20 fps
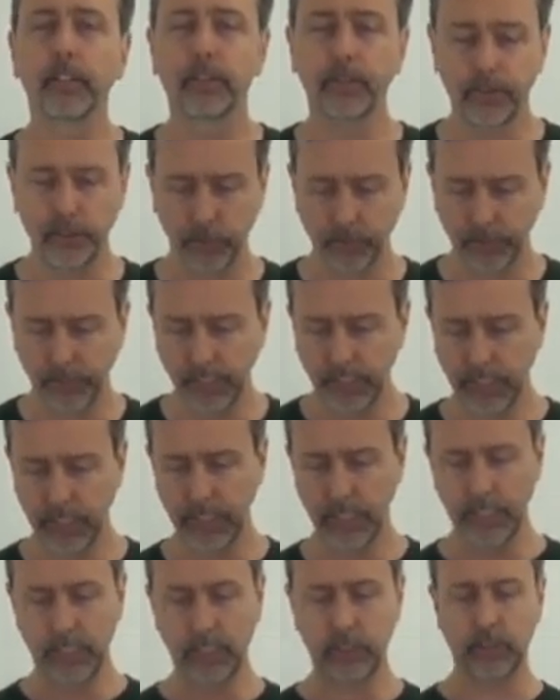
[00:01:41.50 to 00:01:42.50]
the fruit.
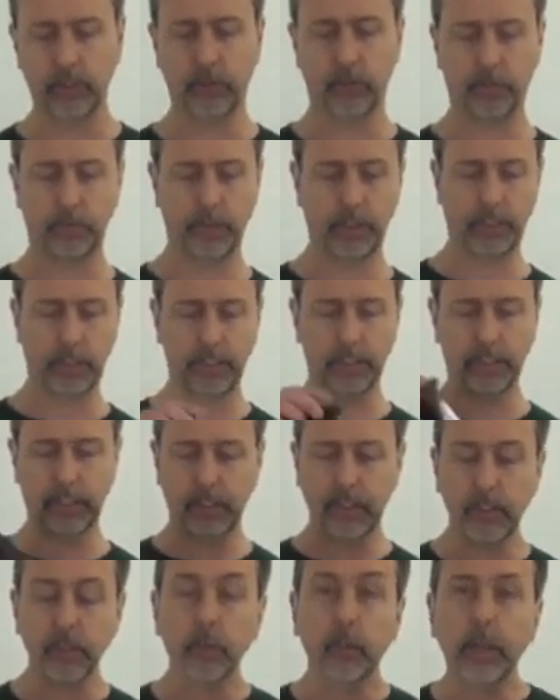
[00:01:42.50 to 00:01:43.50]
So
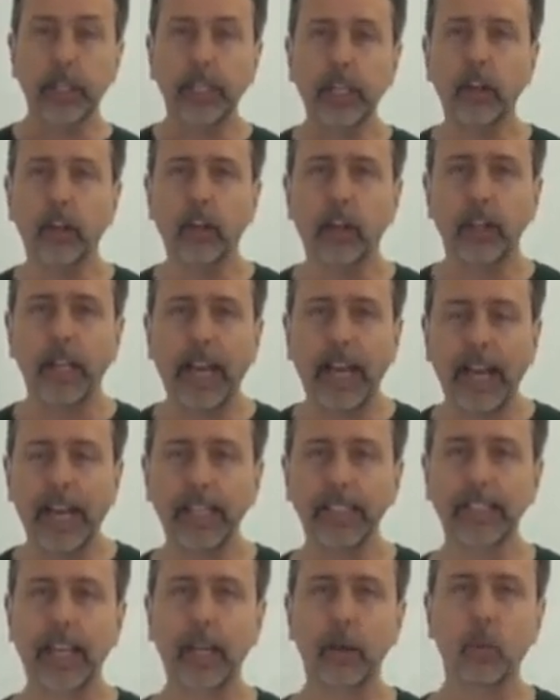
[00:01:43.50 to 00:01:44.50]
this one here
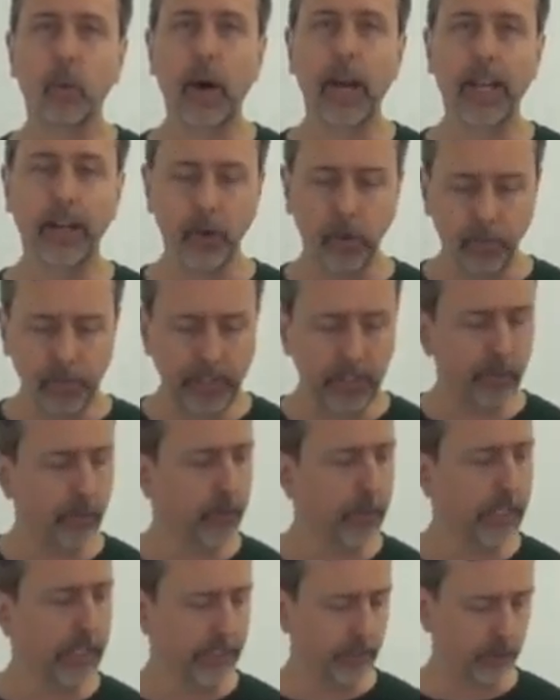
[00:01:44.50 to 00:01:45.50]
has a wide opening, a
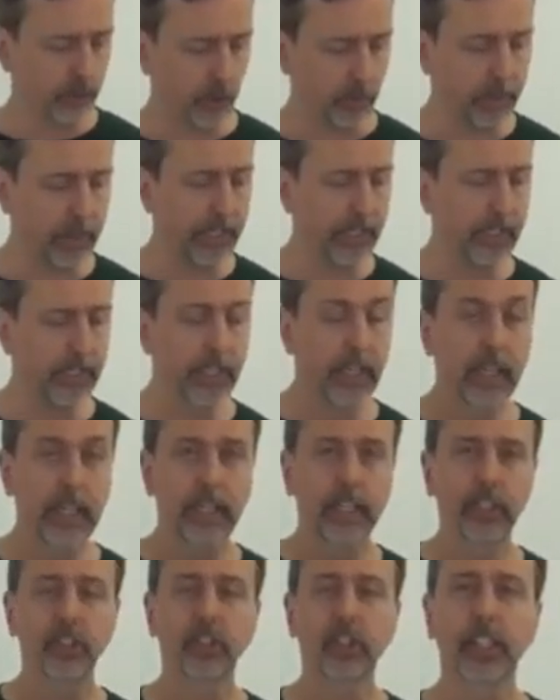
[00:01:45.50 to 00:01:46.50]
3-inch opening,
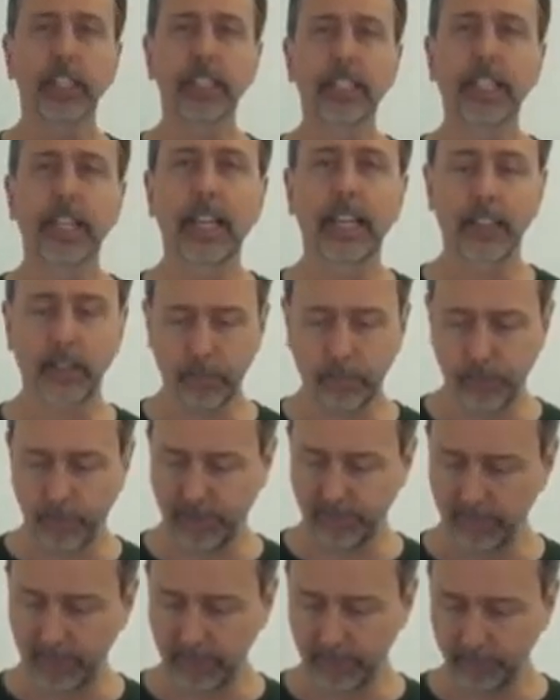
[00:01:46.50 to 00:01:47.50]
just like the
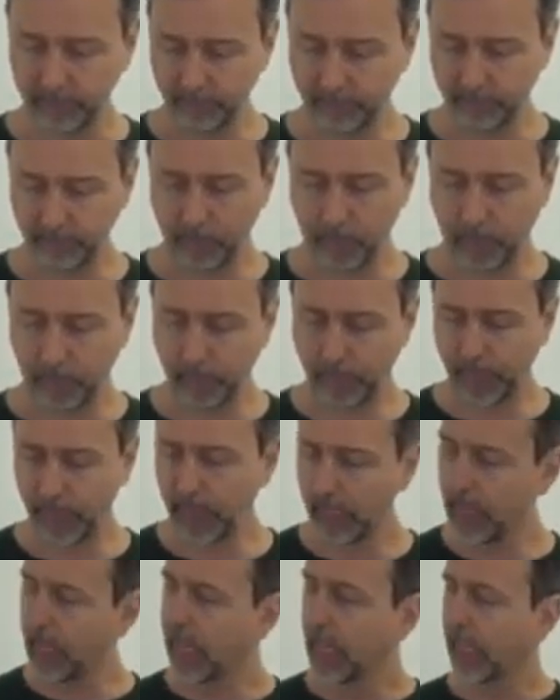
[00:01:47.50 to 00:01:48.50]
Breville.
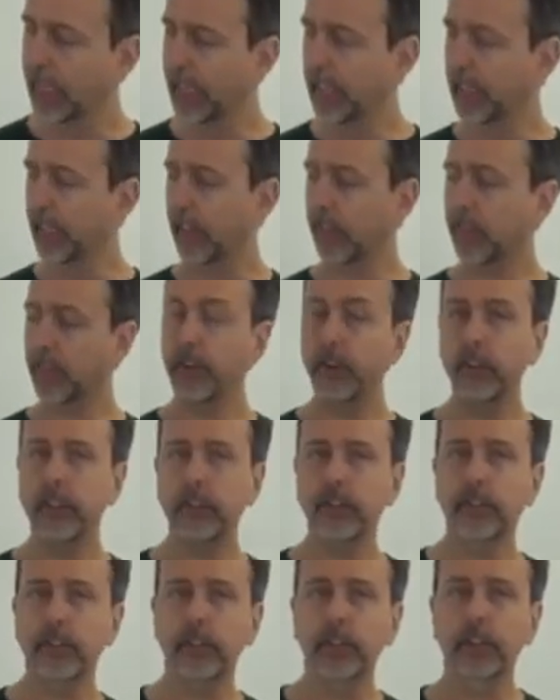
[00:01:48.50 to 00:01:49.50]
And the
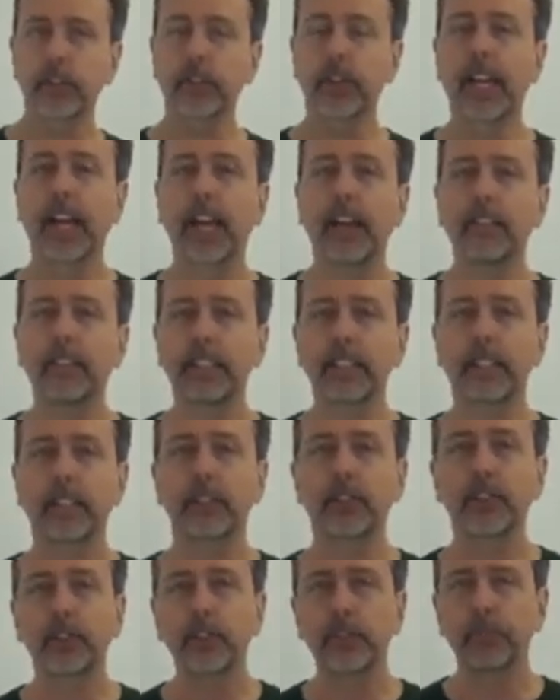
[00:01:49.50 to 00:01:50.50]
third juicer I have is a
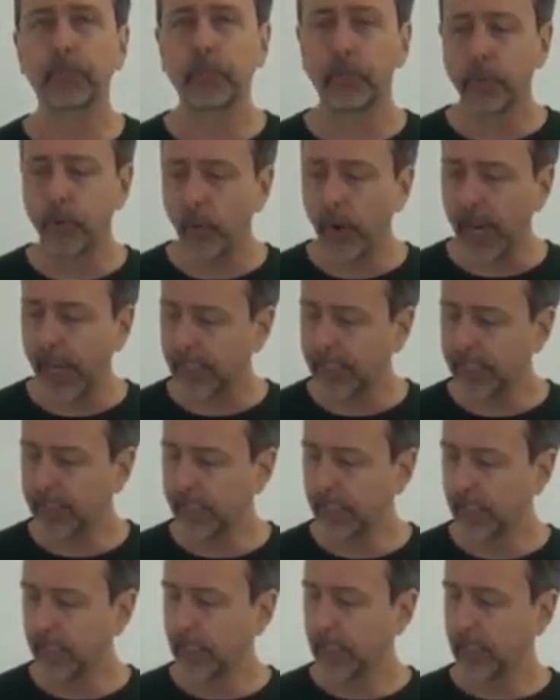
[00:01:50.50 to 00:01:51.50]
juice
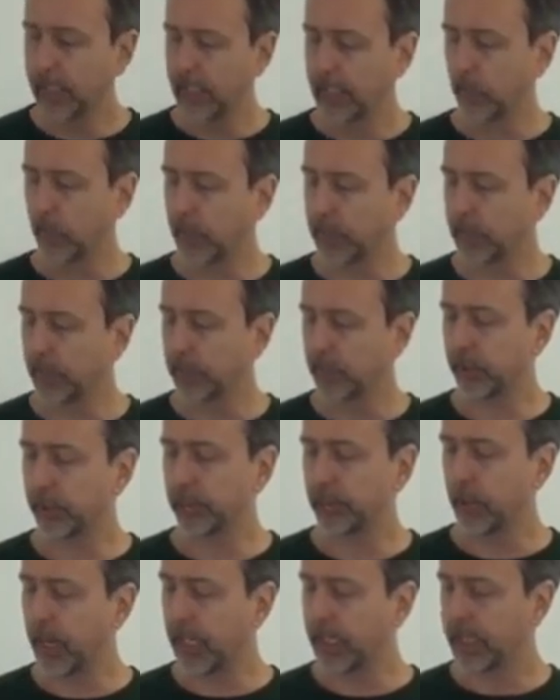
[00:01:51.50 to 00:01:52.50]
press. With a juice
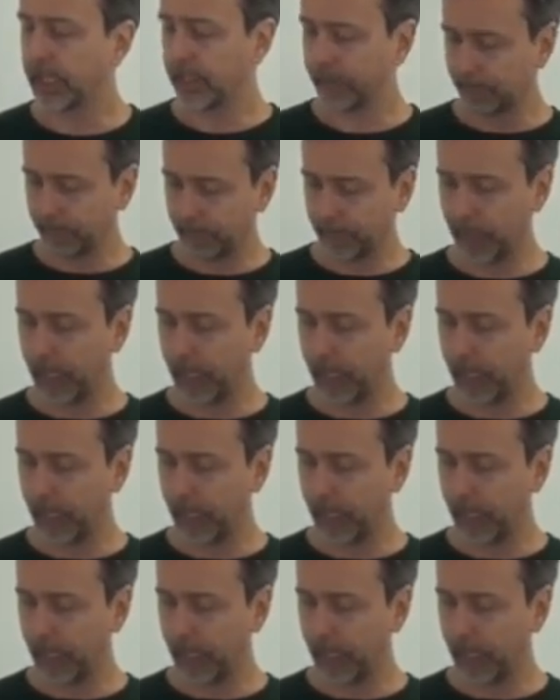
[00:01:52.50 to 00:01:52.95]
press,